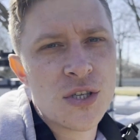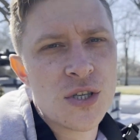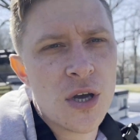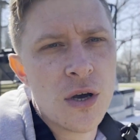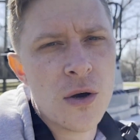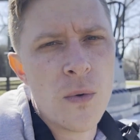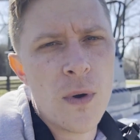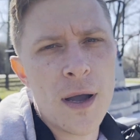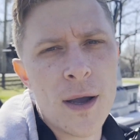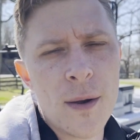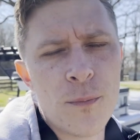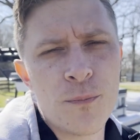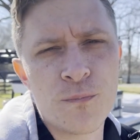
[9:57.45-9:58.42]

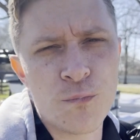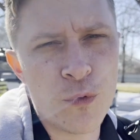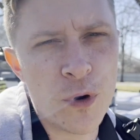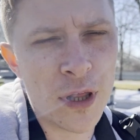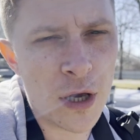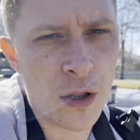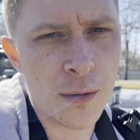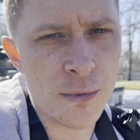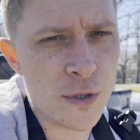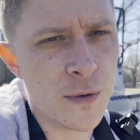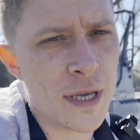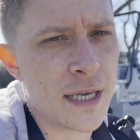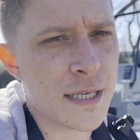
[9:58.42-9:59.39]
so really all I'm
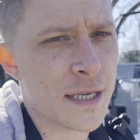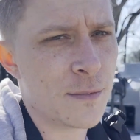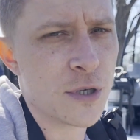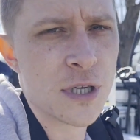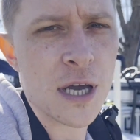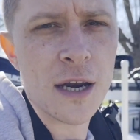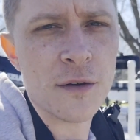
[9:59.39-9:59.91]
doing is I'm just kind